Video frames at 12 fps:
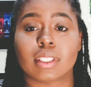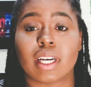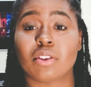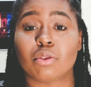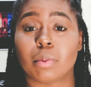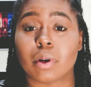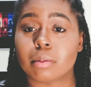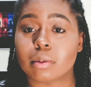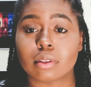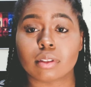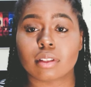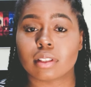I use
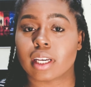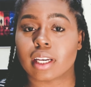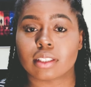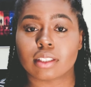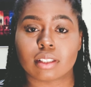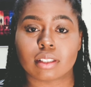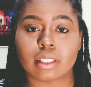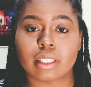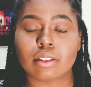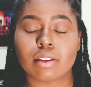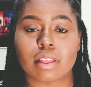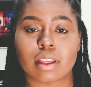bubbles, like just
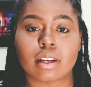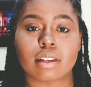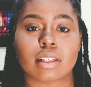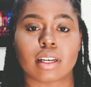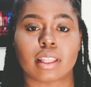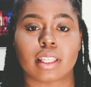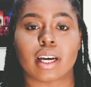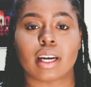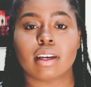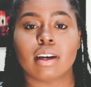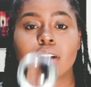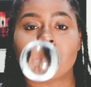little things like
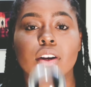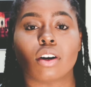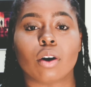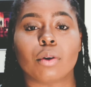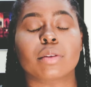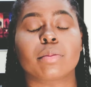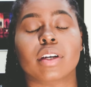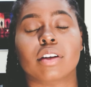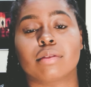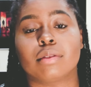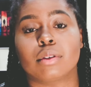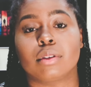that can always make
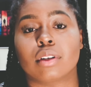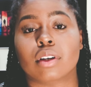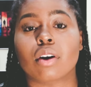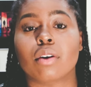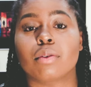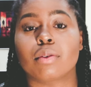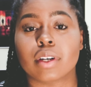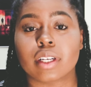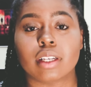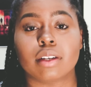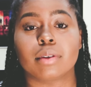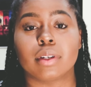your photo look
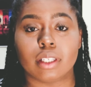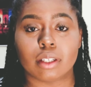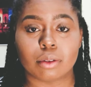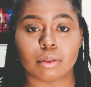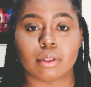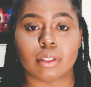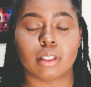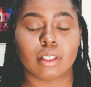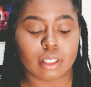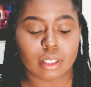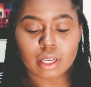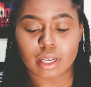really, really cool.
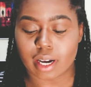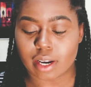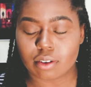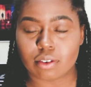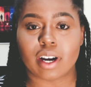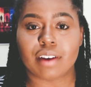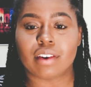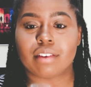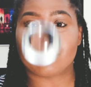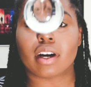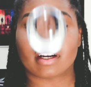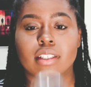I don't know, I've
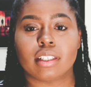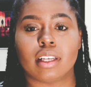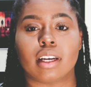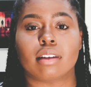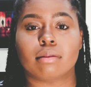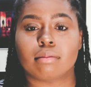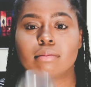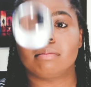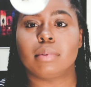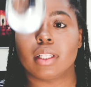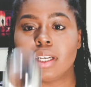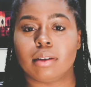never actually
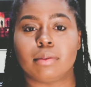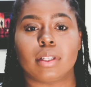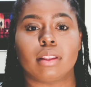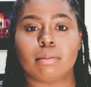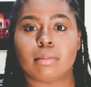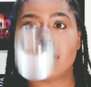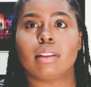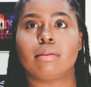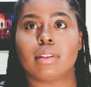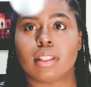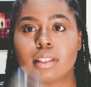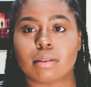played
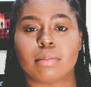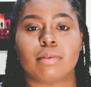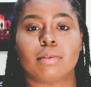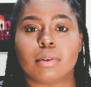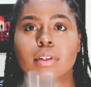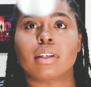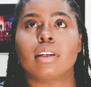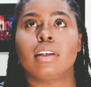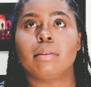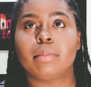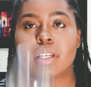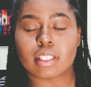with this before
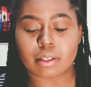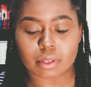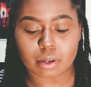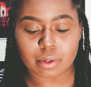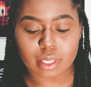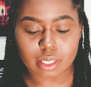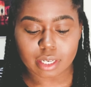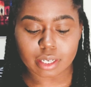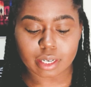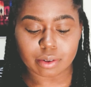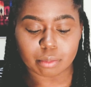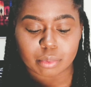because I was always scared
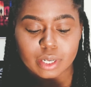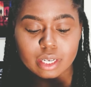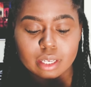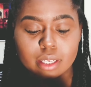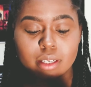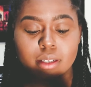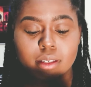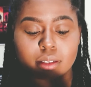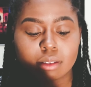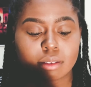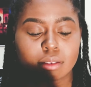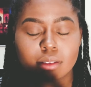I would break it.
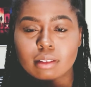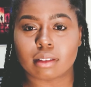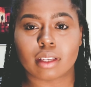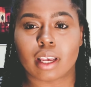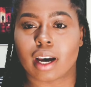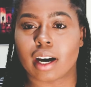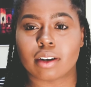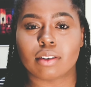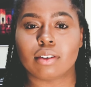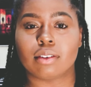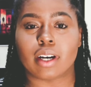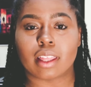I don't
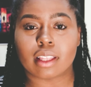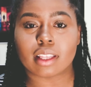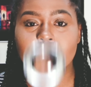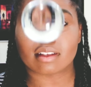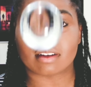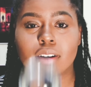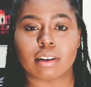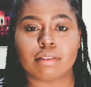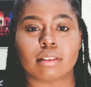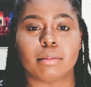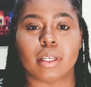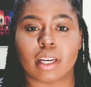know, I think that's gone
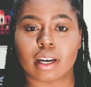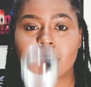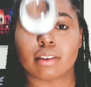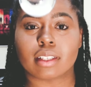for me now.